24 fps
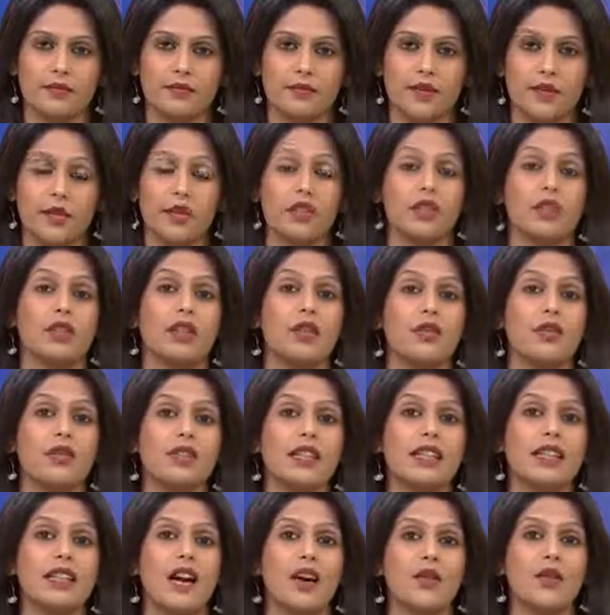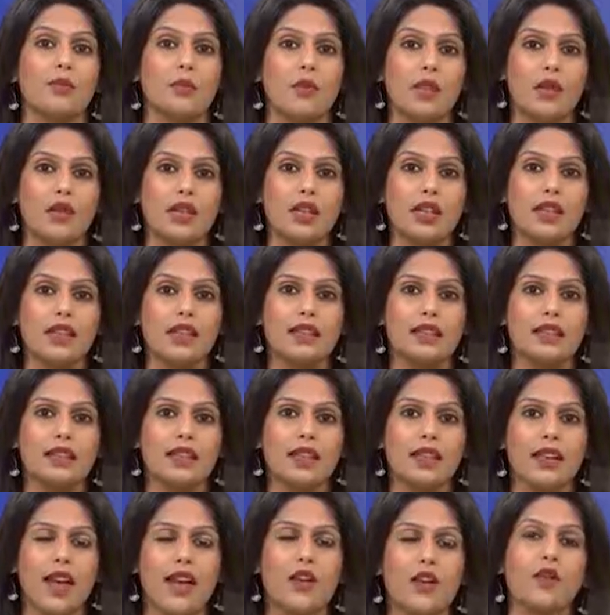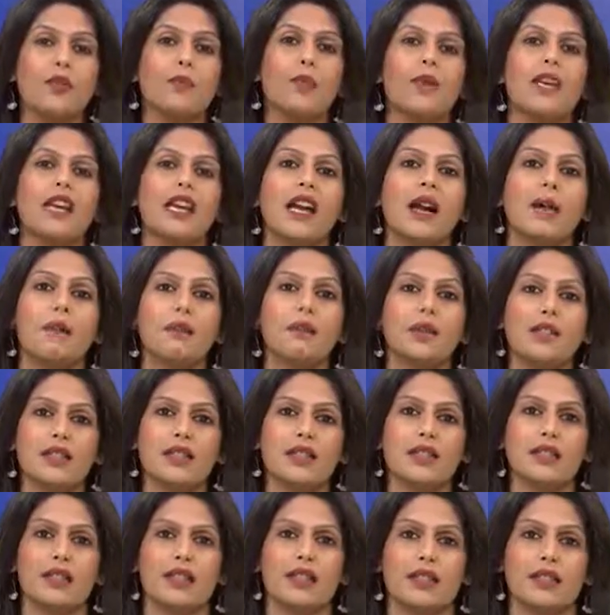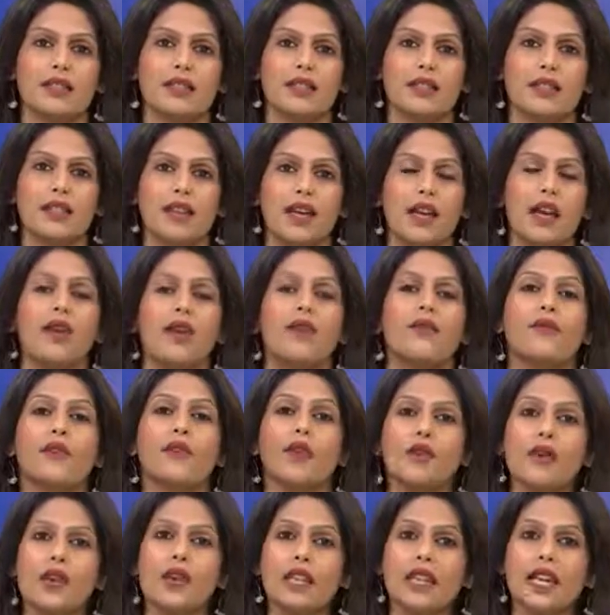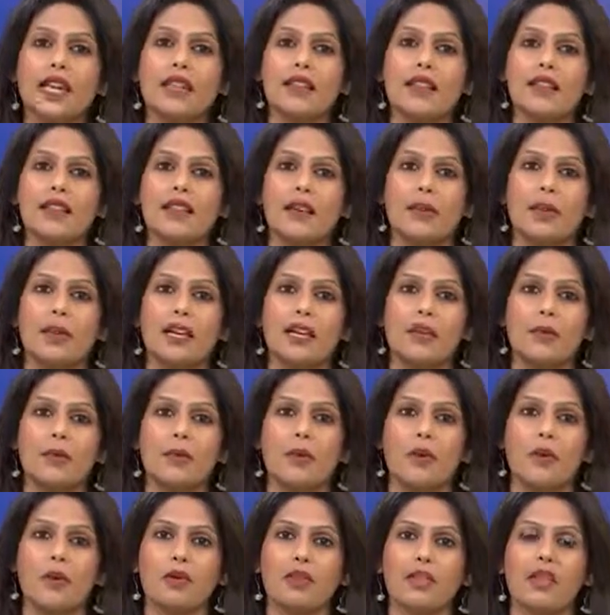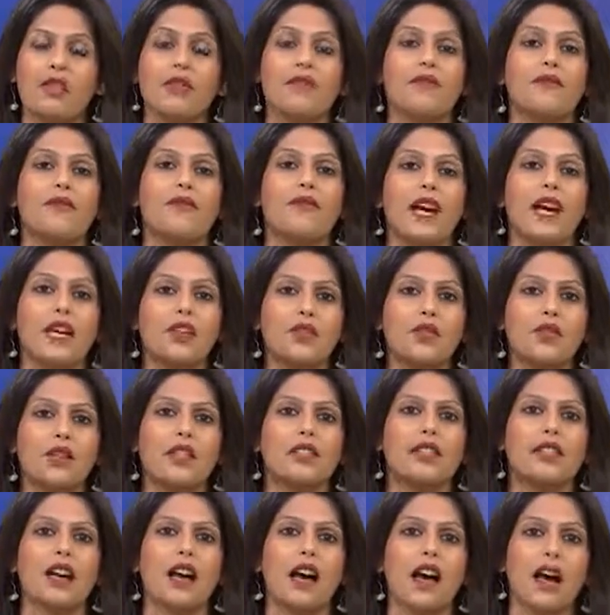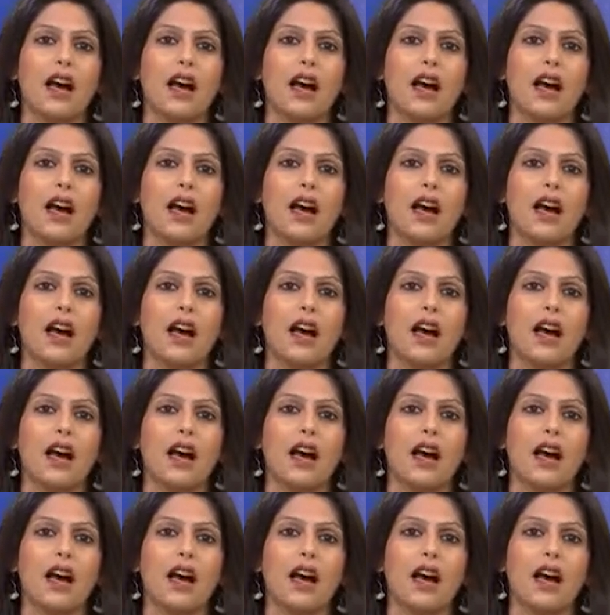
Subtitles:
So it's closing down borders and opening up businesses. Fewer cases are being reported. Factories are